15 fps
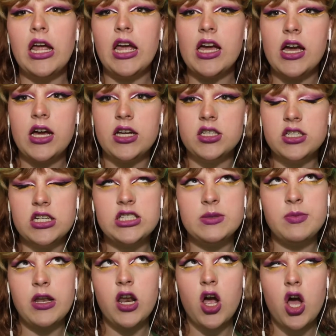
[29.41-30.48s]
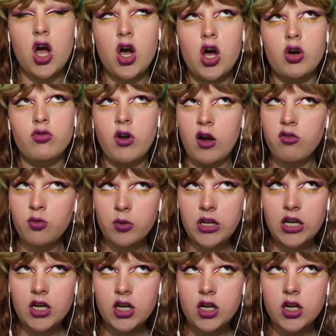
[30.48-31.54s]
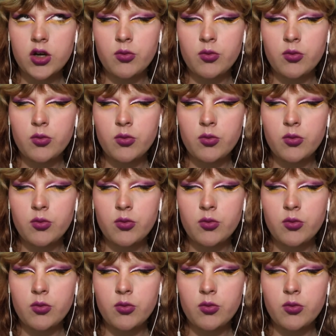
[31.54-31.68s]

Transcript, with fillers: and it's been a rough week